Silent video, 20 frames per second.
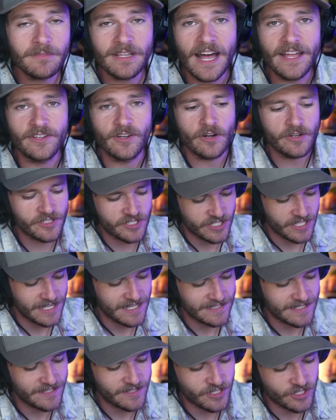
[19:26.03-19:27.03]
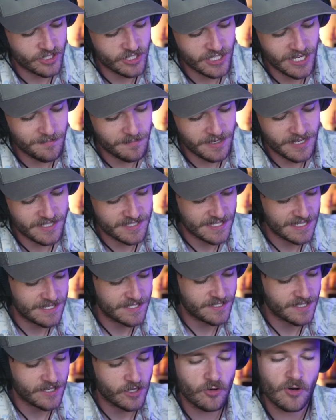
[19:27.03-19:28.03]
I'm glad Nerd City did this shit because
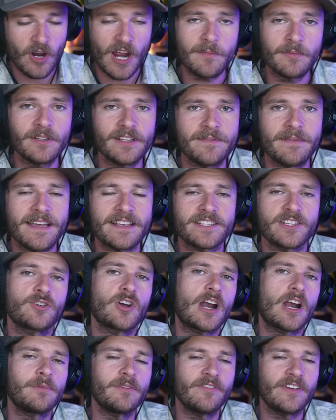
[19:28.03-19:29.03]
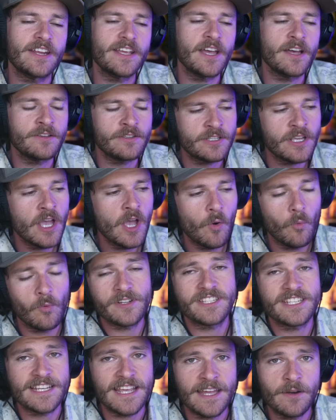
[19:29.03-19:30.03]
he's incredible. He makes incredible videos.
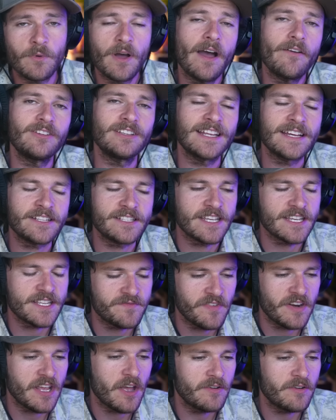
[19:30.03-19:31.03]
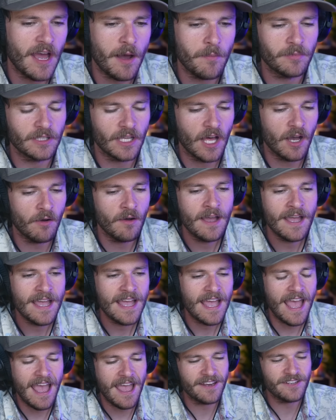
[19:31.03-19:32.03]
Once again, we'll have a link to his video down below
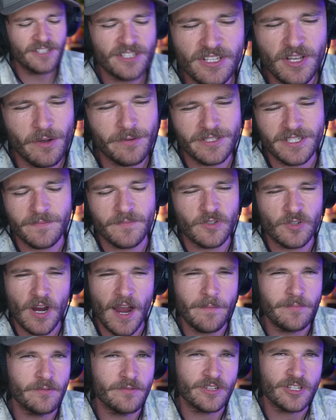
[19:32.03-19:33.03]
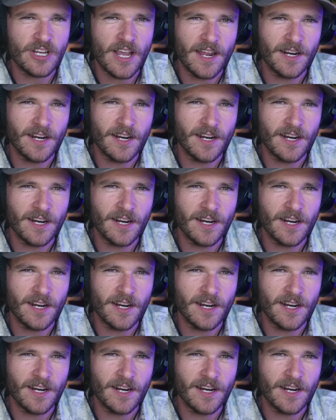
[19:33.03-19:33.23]
and just go subscribe to his